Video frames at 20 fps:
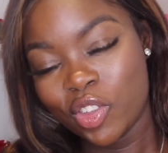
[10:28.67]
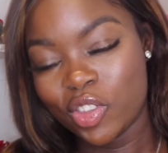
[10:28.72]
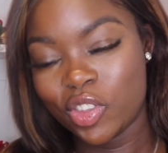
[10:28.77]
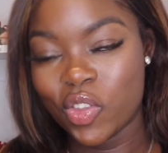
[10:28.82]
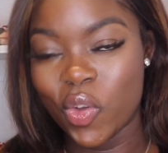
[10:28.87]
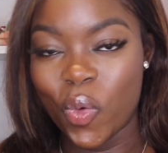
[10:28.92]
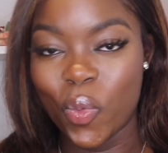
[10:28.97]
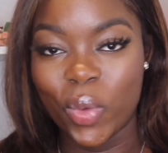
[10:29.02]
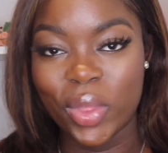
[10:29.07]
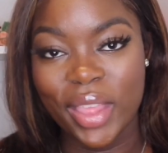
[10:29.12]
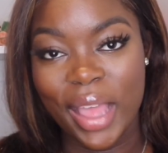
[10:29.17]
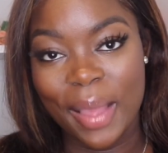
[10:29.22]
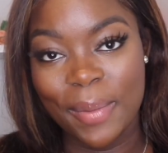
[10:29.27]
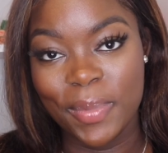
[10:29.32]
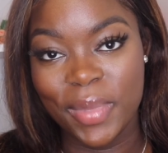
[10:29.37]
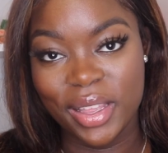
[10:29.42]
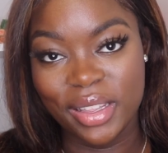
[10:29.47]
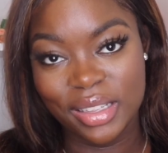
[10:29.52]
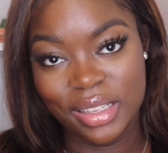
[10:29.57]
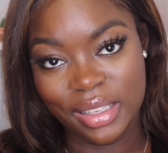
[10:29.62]
So with that
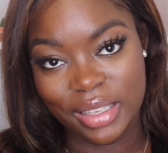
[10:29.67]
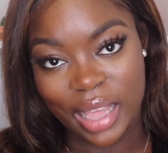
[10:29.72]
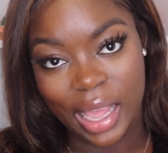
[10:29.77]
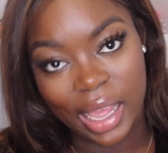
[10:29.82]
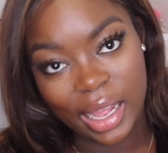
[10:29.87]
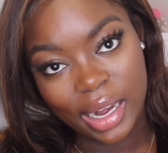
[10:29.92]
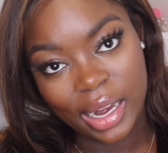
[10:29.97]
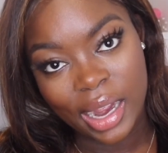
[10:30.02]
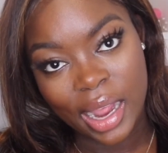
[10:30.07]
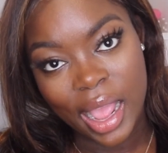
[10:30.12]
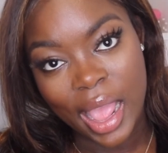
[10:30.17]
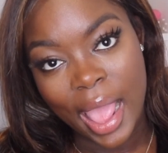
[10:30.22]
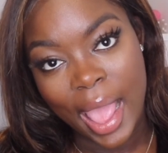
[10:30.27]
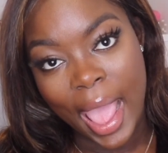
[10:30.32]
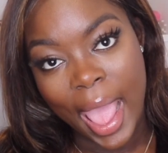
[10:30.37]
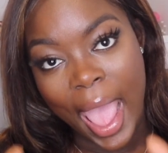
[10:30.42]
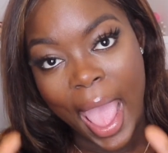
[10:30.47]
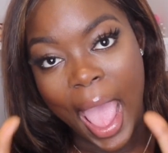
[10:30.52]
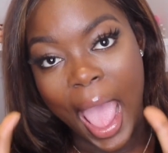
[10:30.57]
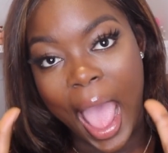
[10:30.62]
being said,
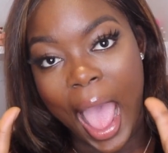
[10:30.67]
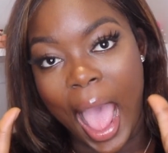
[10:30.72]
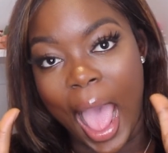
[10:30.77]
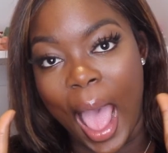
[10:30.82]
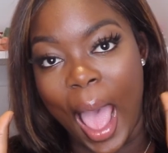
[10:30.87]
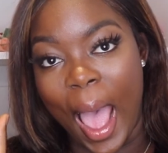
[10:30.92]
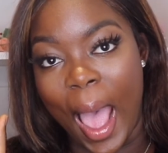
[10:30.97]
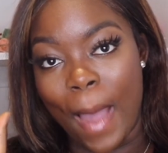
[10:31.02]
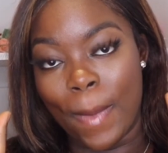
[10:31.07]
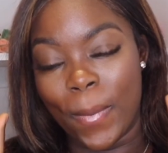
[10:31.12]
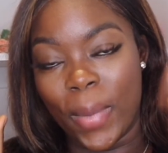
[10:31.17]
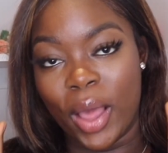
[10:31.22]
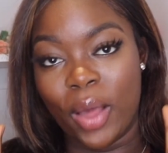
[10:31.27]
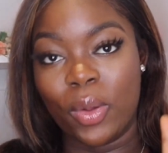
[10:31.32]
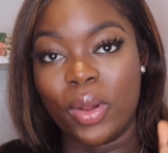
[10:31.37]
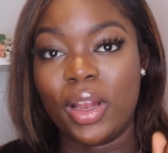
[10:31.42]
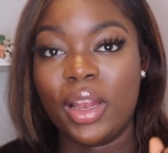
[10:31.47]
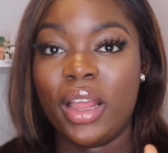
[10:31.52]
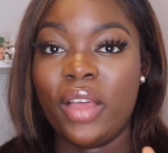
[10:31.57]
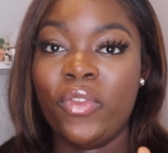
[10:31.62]
I'm
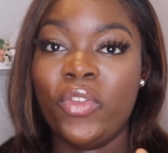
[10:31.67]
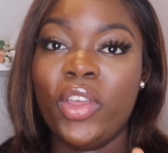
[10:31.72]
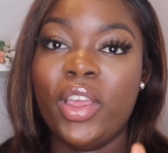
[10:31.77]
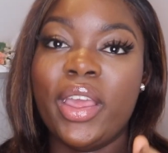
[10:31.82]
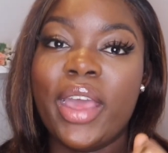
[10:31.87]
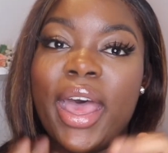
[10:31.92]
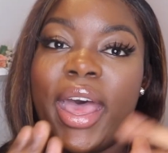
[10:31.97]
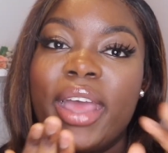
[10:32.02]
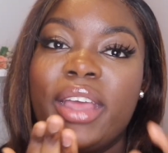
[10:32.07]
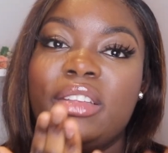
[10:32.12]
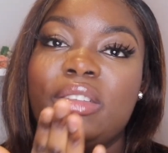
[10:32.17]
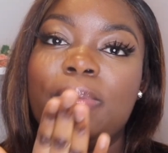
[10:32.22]
out. Love you guys.